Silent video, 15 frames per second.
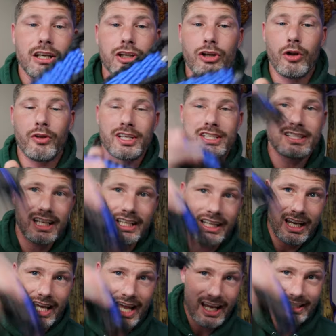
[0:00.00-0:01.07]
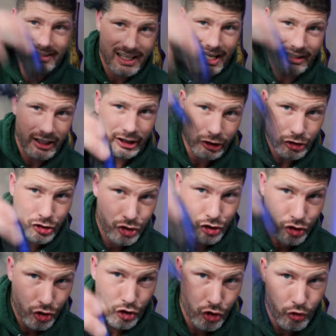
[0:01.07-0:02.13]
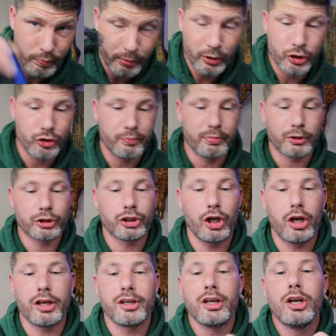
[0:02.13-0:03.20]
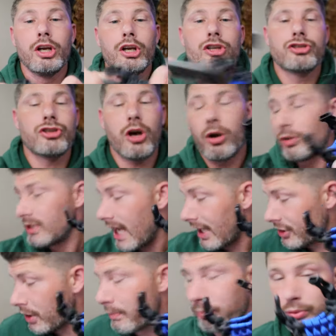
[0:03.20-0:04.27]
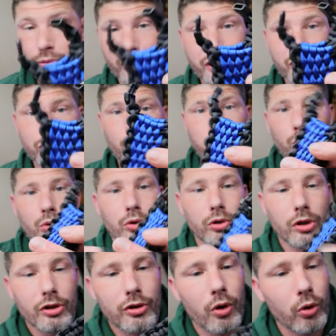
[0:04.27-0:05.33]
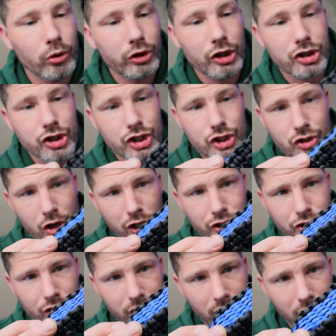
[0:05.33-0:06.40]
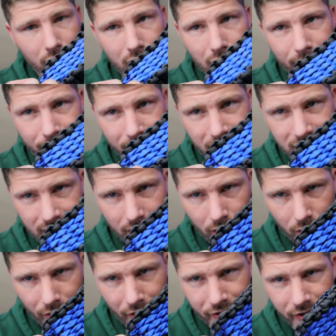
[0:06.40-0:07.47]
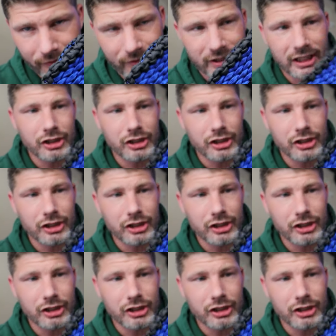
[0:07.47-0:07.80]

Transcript: you know this thing hangs on like super duper good so it's actually pretty cool the whole construction of this and all the different